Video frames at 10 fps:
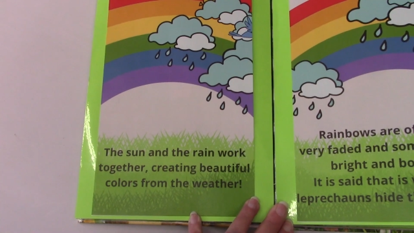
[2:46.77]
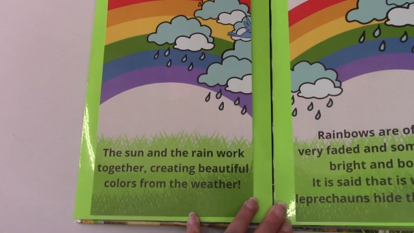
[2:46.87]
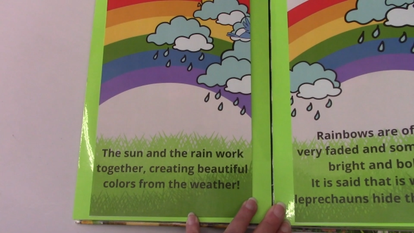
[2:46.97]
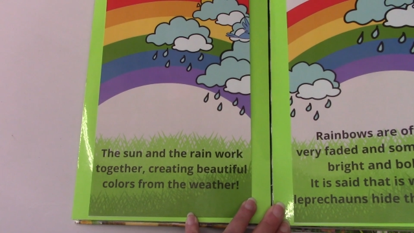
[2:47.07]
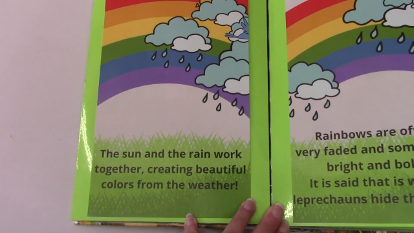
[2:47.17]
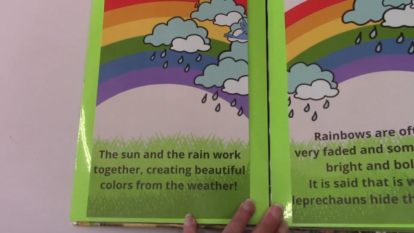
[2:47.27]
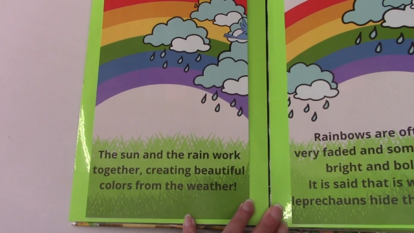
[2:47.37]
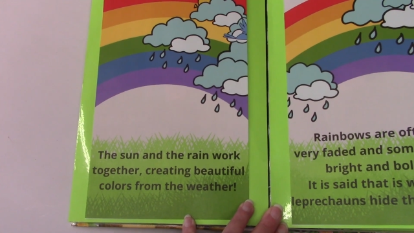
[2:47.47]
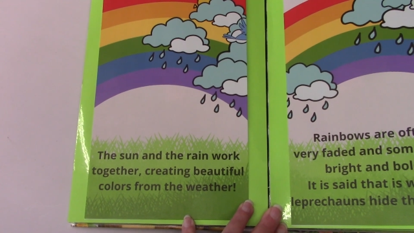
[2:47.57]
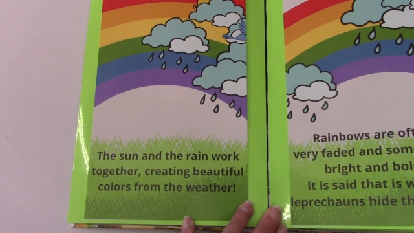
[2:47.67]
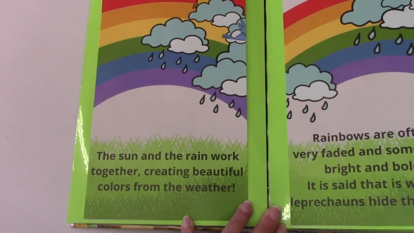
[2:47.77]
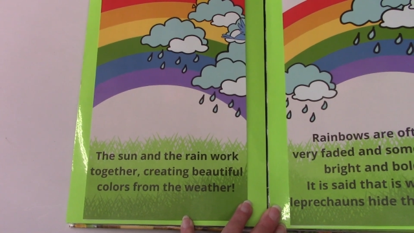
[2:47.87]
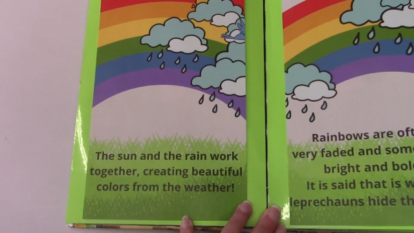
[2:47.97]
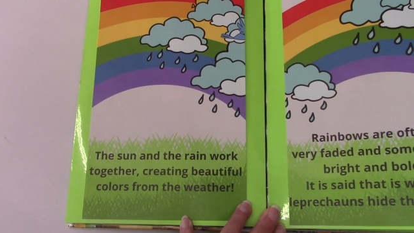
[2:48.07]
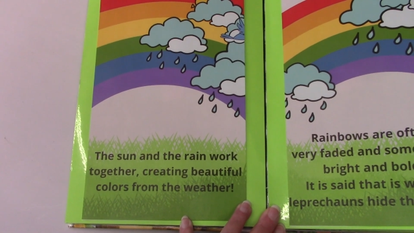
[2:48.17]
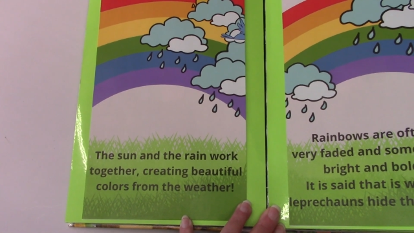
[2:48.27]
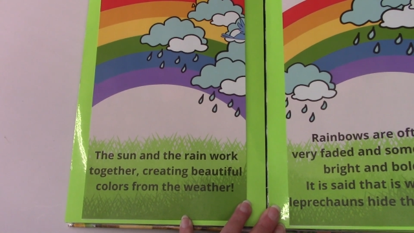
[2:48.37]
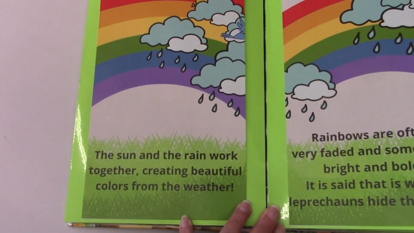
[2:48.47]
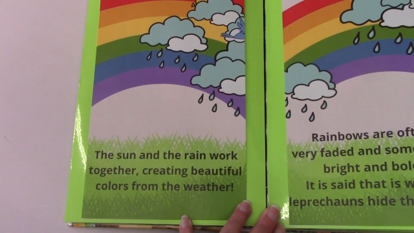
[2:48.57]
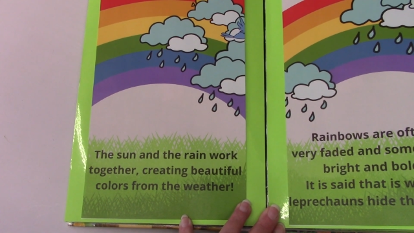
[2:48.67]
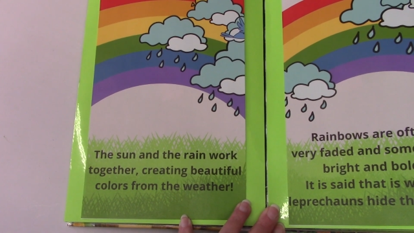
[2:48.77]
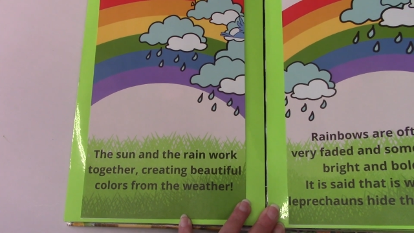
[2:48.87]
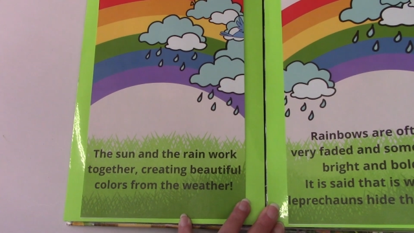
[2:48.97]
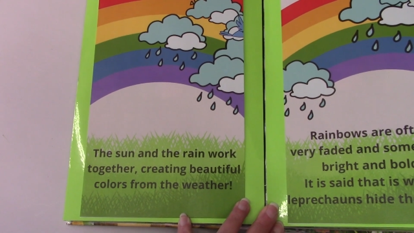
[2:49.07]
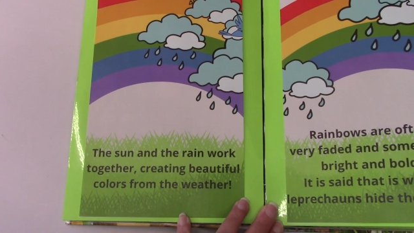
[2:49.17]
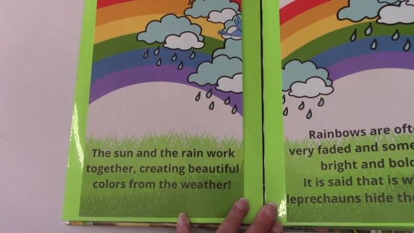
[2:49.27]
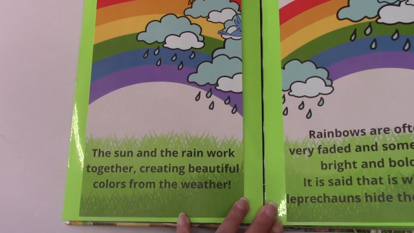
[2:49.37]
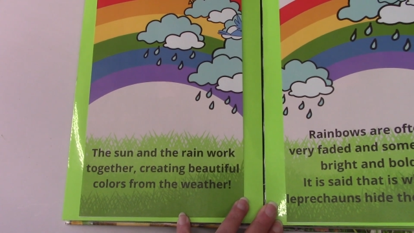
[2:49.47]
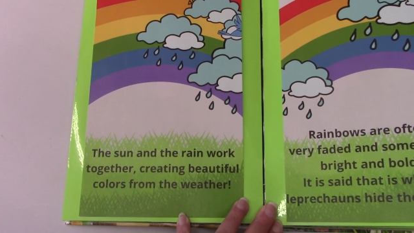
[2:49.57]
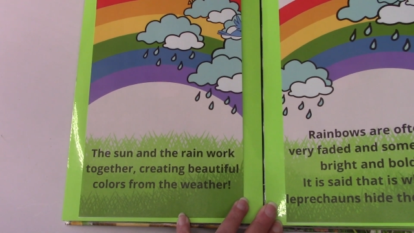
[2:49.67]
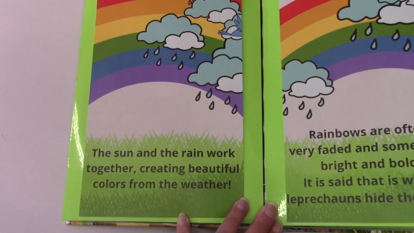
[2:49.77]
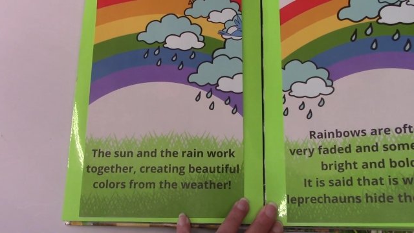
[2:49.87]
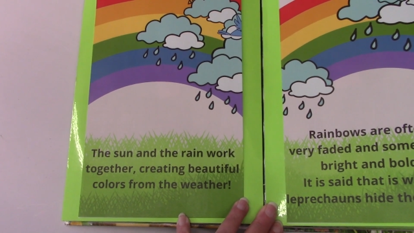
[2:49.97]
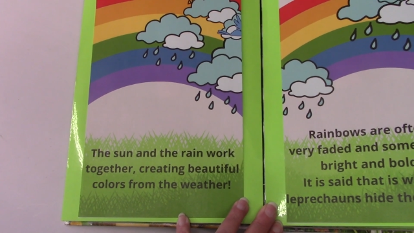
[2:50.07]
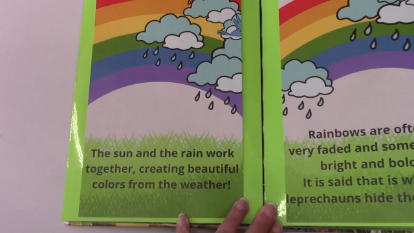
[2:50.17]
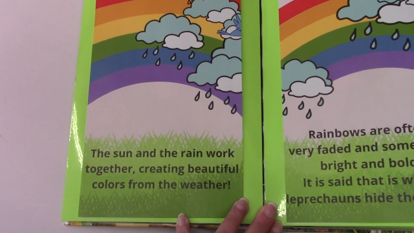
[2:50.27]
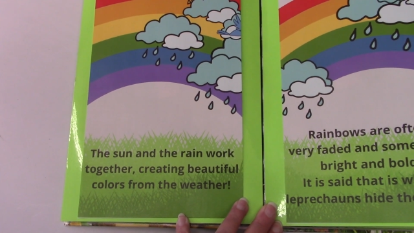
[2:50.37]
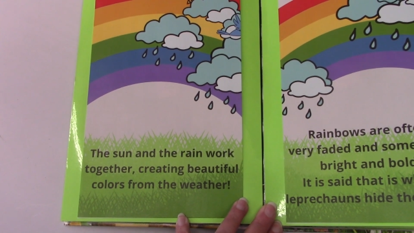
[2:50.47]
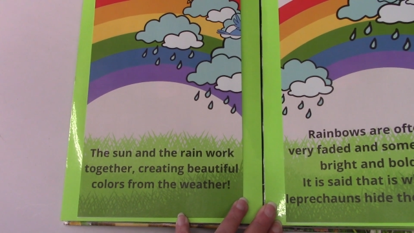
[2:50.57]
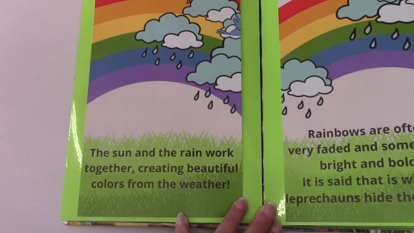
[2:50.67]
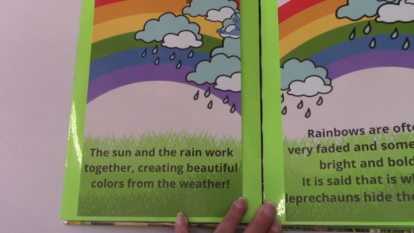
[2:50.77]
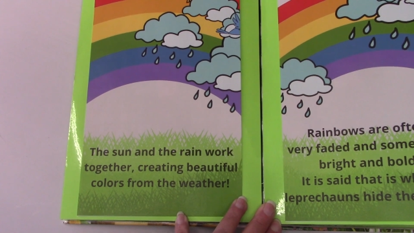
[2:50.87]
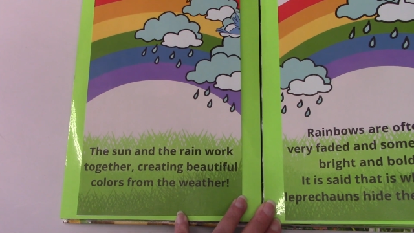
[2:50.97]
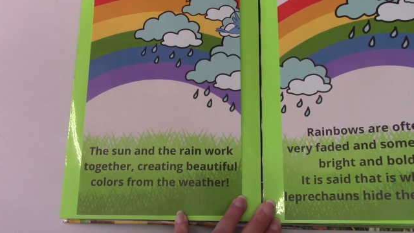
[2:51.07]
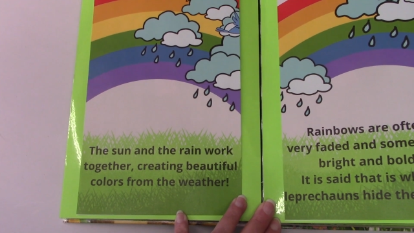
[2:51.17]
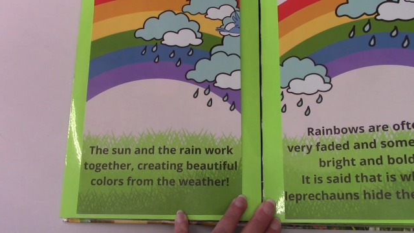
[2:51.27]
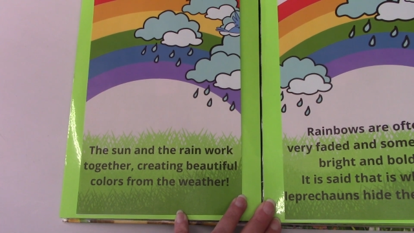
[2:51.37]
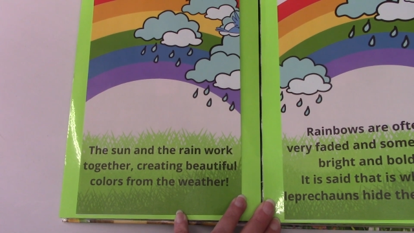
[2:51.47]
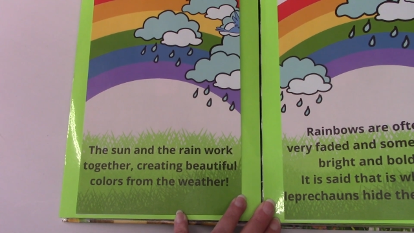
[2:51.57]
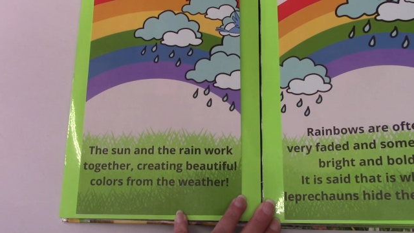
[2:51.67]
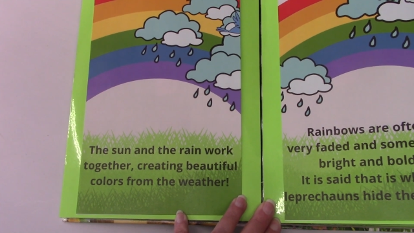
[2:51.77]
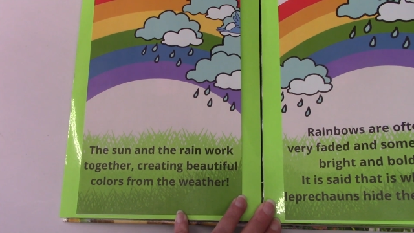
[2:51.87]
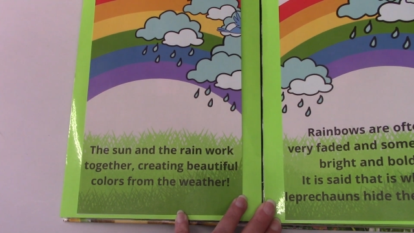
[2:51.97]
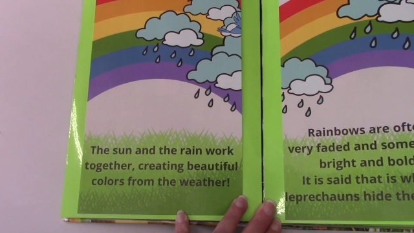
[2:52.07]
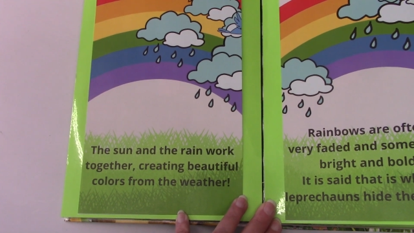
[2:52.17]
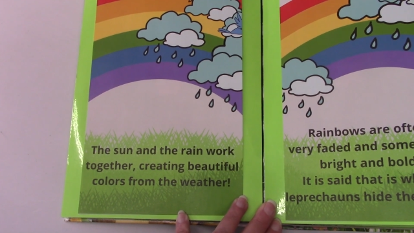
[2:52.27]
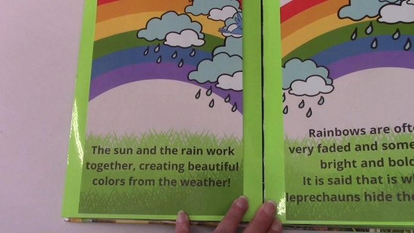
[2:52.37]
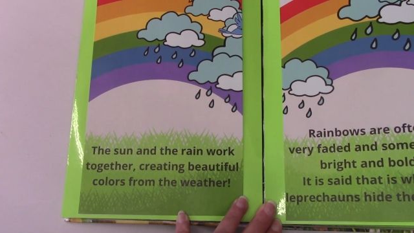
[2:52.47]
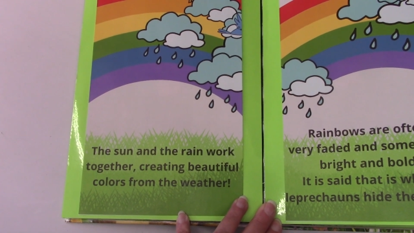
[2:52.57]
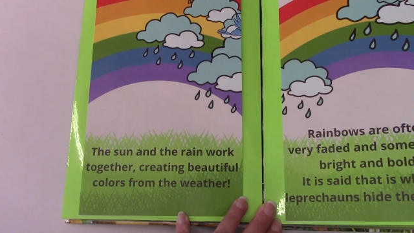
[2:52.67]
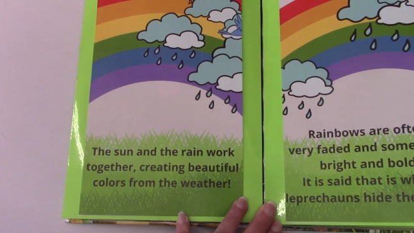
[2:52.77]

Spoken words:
Nobody's mouth can be seen.